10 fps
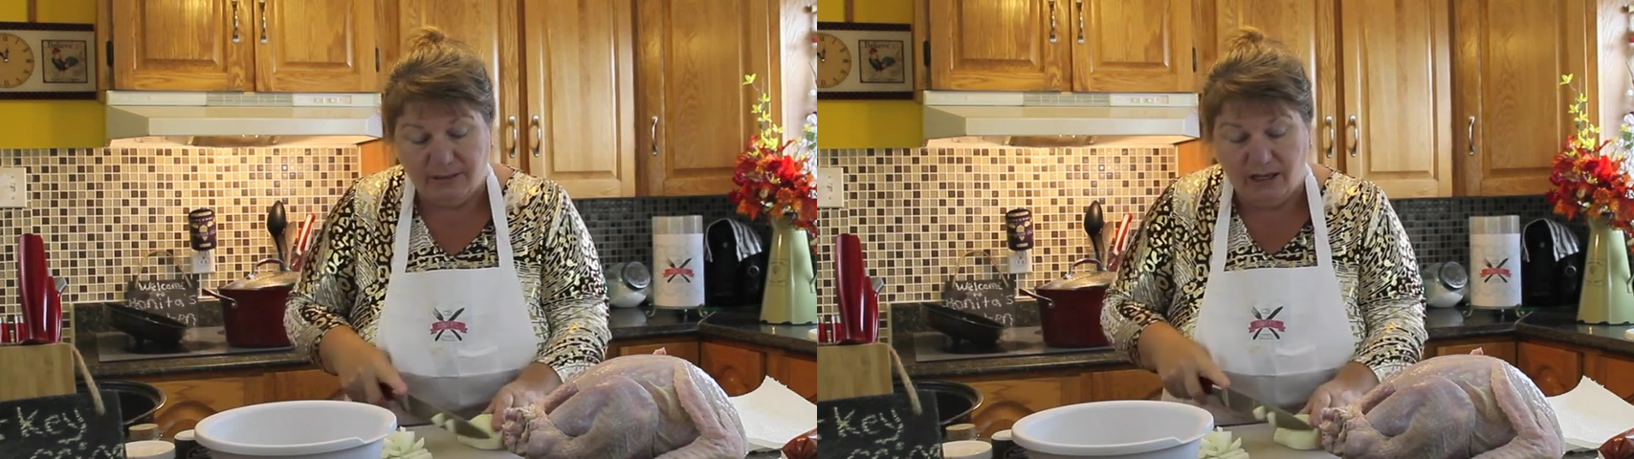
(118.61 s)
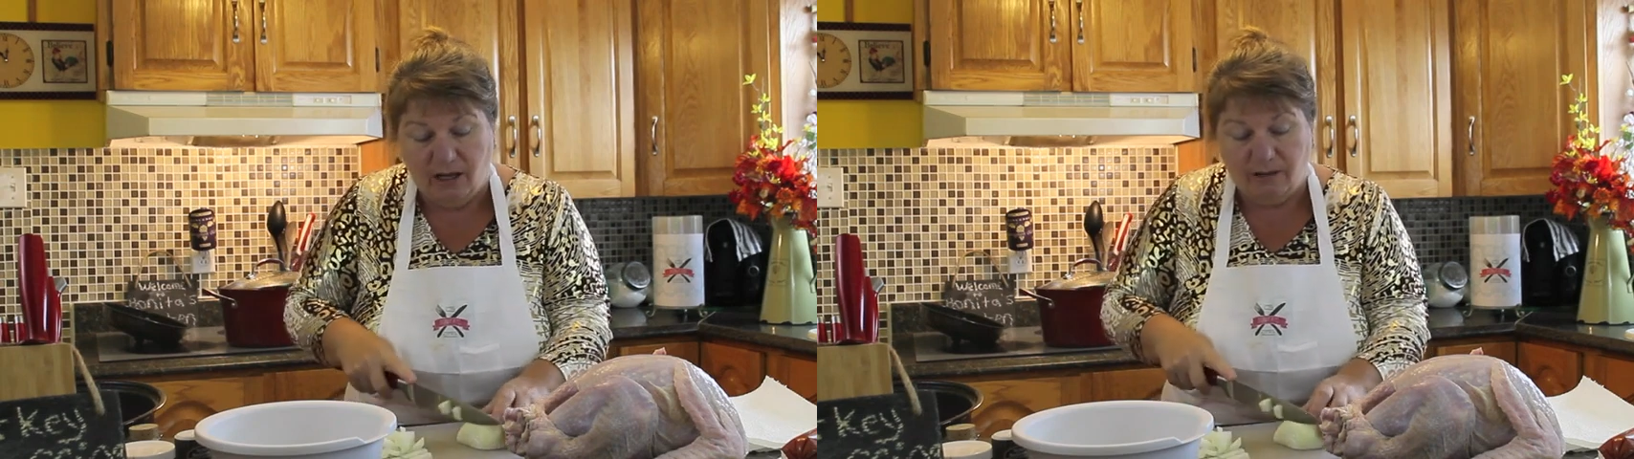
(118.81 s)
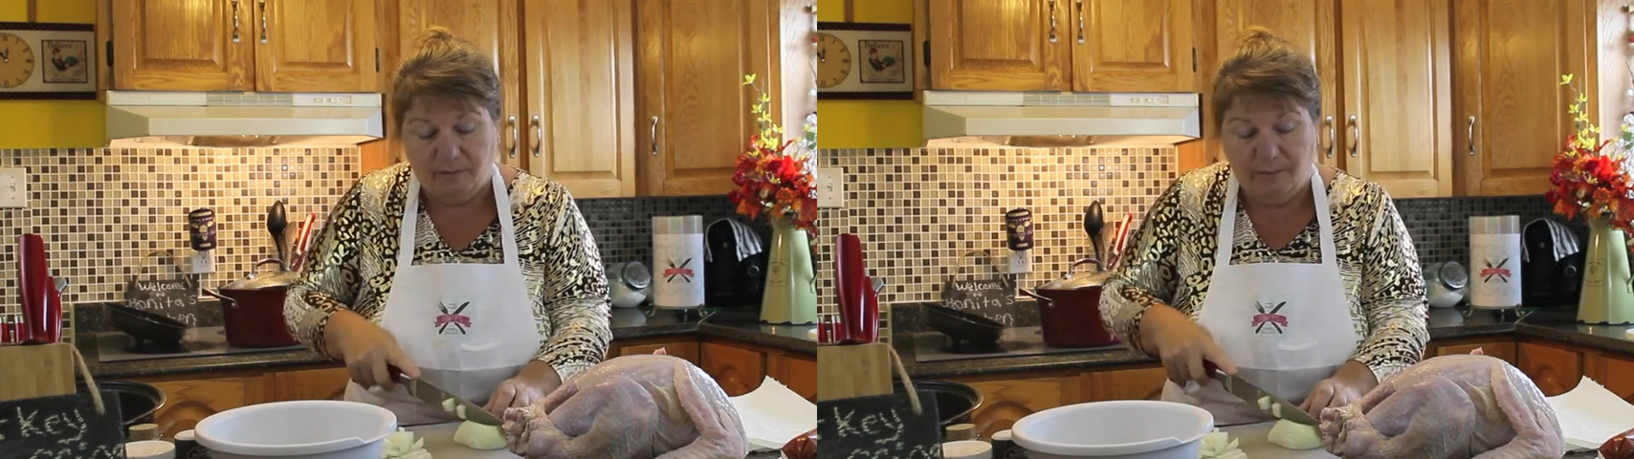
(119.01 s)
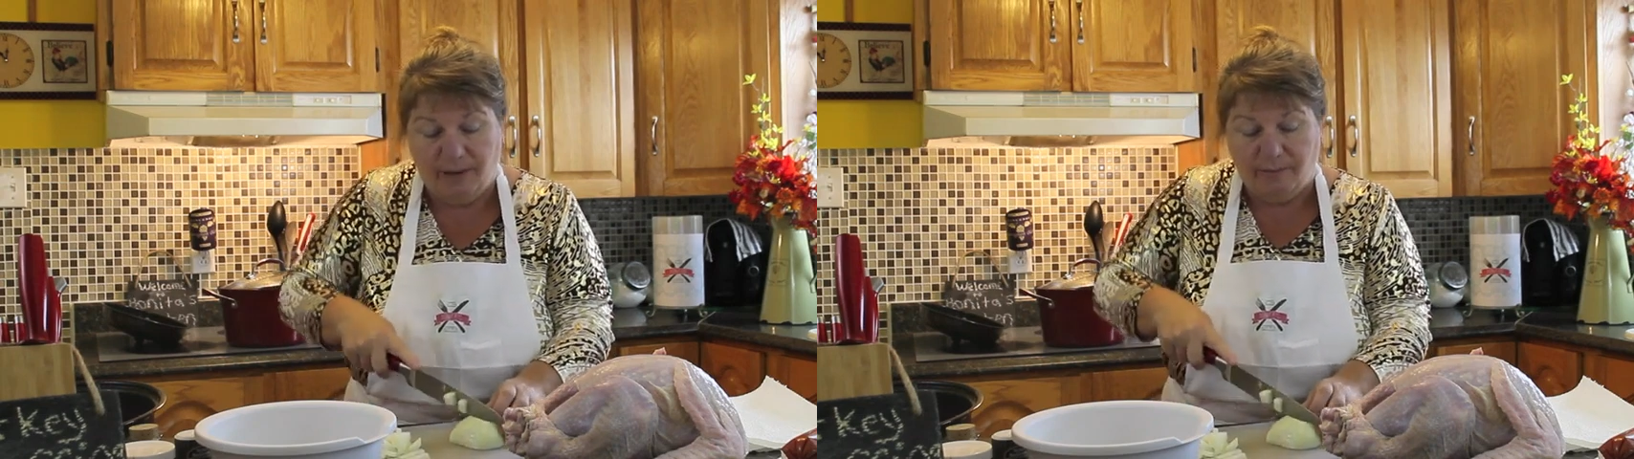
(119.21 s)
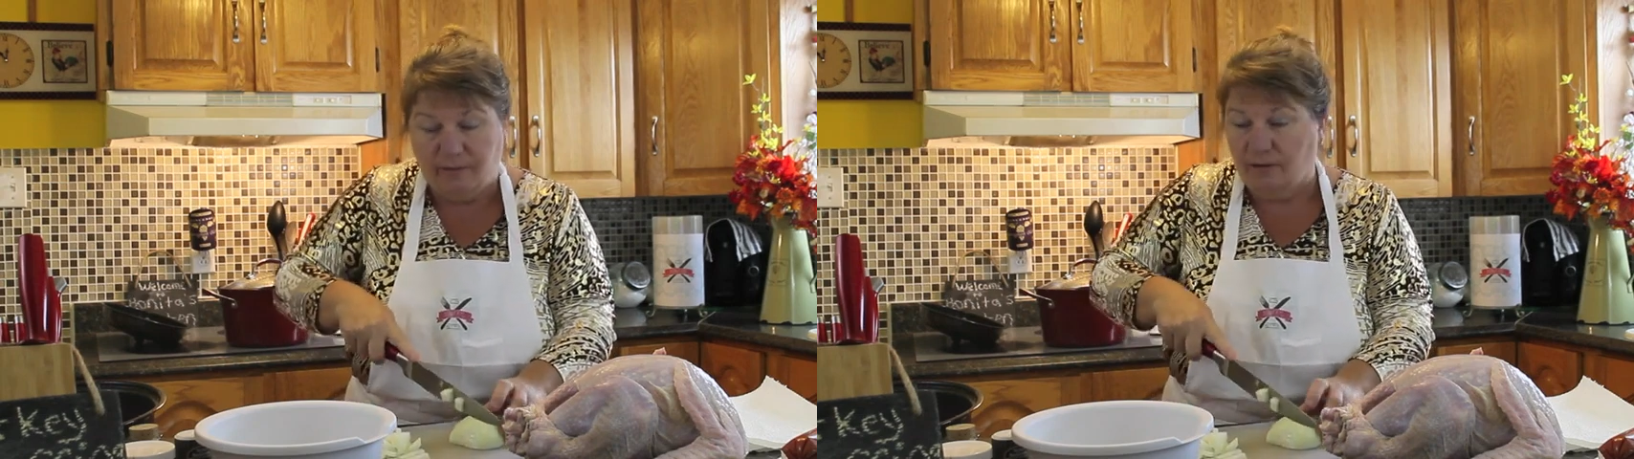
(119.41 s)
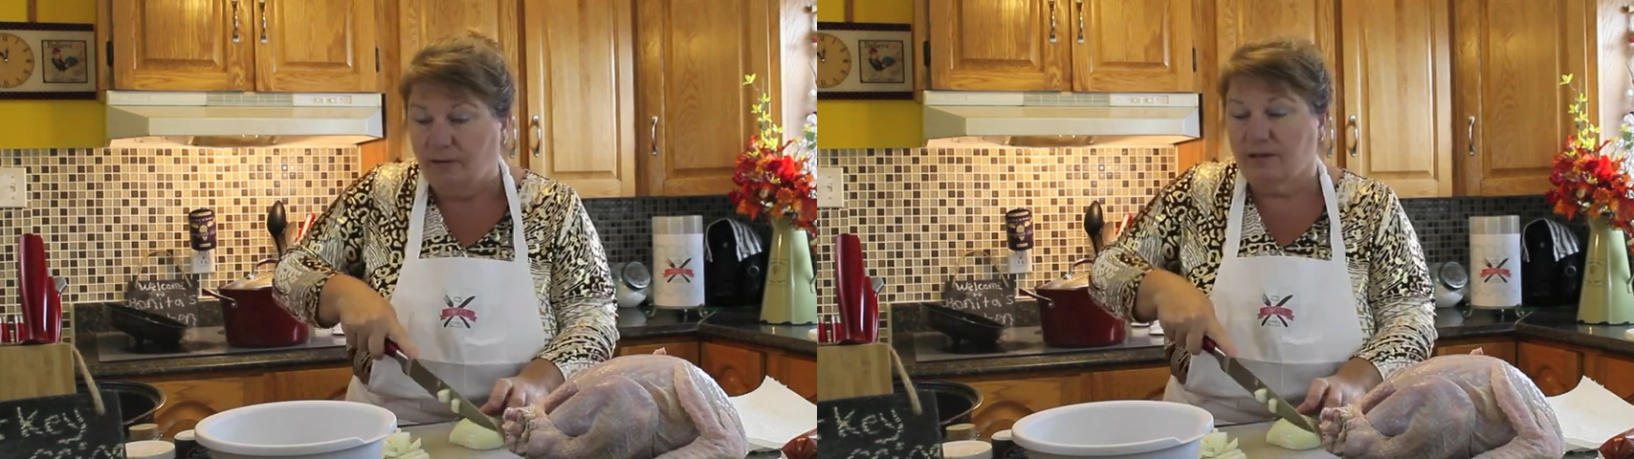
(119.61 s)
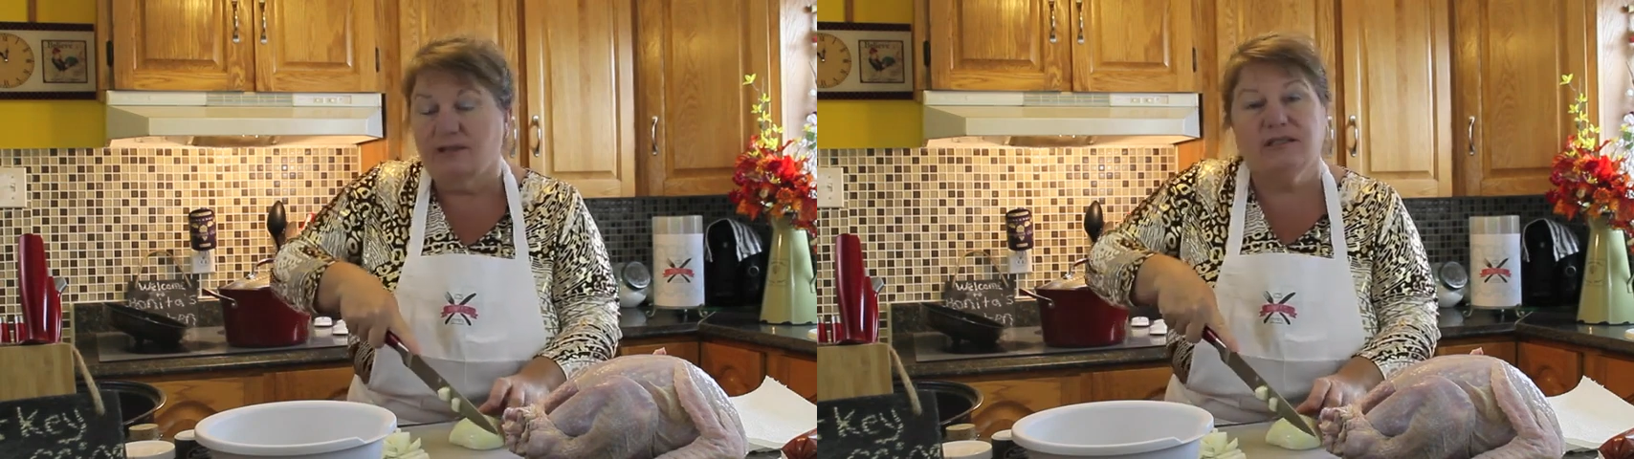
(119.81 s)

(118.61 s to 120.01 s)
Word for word: salt and pepper